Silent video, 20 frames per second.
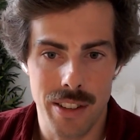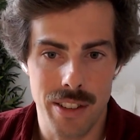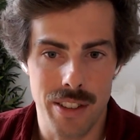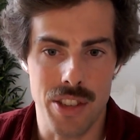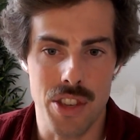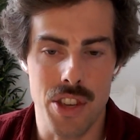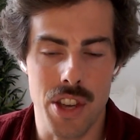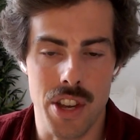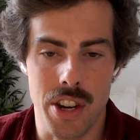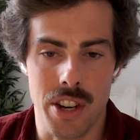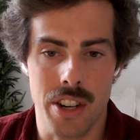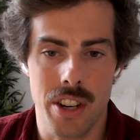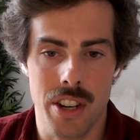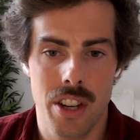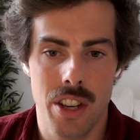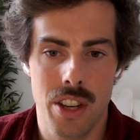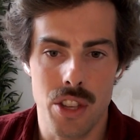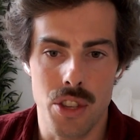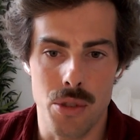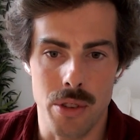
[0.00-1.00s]
year
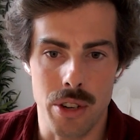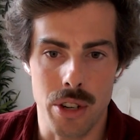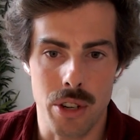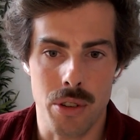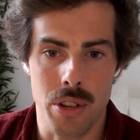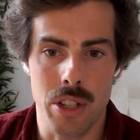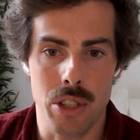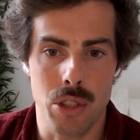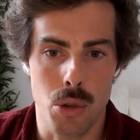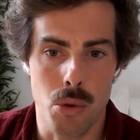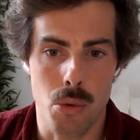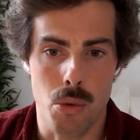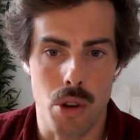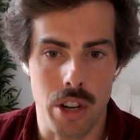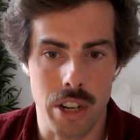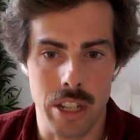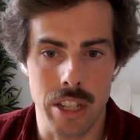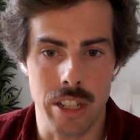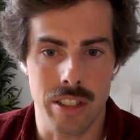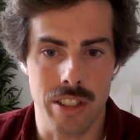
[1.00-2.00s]
you increase your
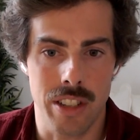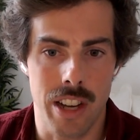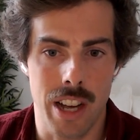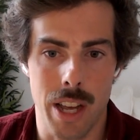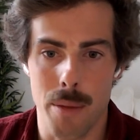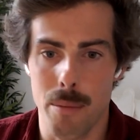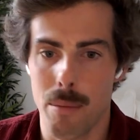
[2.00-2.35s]
working time